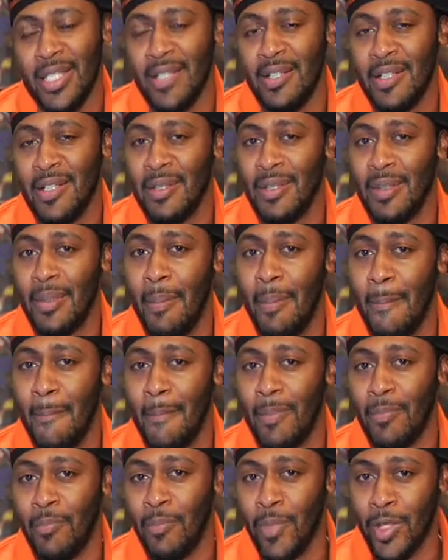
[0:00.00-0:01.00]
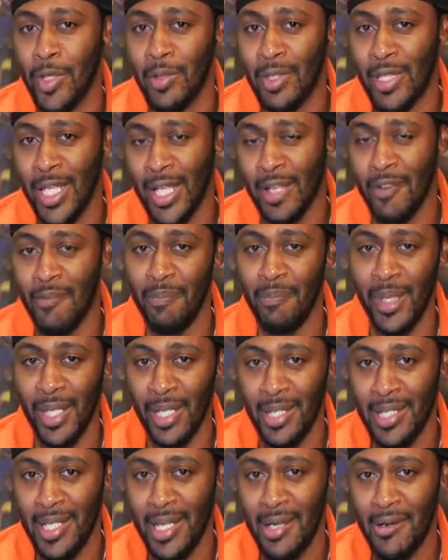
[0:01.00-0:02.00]
when you think of
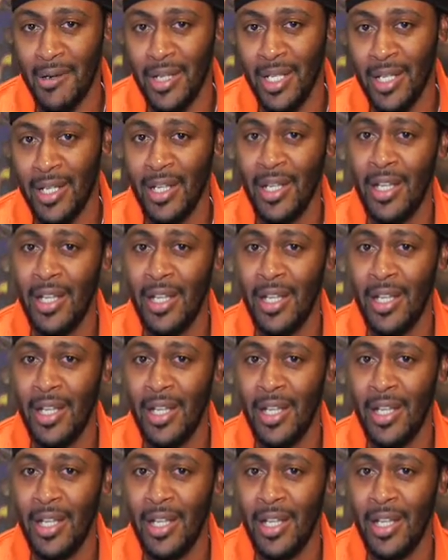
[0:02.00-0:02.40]
military,